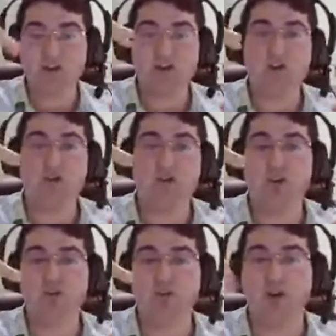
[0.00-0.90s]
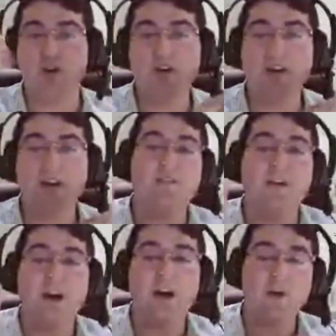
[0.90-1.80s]
to turn the nozzles on if there
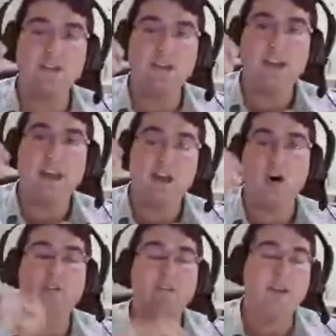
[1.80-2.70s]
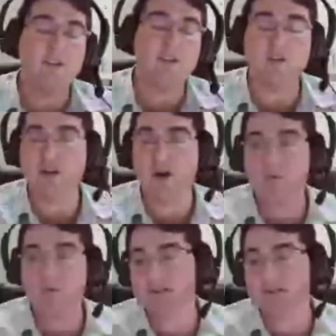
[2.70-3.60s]
are weeds and off if there are no
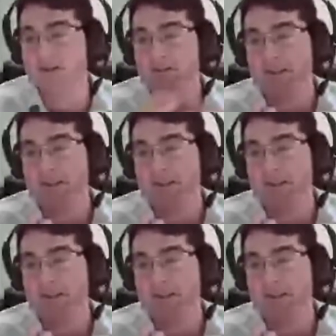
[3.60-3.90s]
weeds.